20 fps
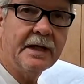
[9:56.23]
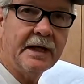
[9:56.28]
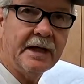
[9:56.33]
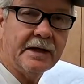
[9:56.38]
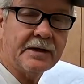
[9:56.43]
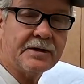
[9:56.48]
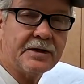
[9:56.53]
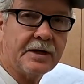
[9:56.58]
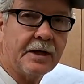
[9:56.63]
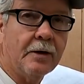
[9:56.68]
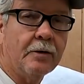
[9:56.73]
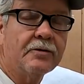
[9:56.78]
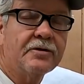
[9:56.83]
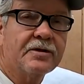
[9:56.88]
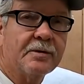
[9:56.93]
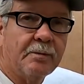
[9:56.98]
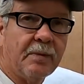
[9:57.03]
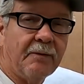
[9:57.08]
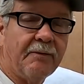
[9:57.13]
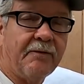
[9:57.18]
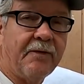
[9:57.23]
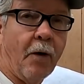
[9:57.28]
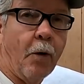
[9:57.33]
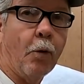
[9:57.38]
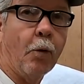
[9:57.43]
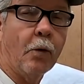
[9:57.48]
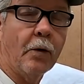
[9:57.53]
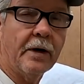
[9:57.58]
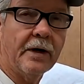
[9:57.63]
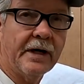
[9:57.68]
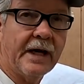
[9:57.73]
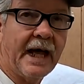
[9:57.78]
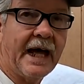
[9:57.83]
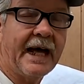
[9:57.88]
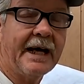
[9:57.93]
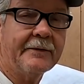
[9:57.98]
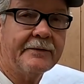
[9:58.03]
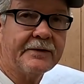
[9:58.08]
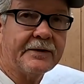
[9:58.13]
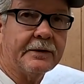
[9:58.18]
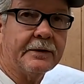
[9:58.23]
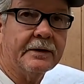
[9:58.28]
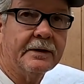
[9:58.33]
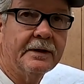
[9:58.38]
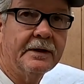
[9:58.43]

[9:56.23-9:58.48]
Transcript: it shows a before and after.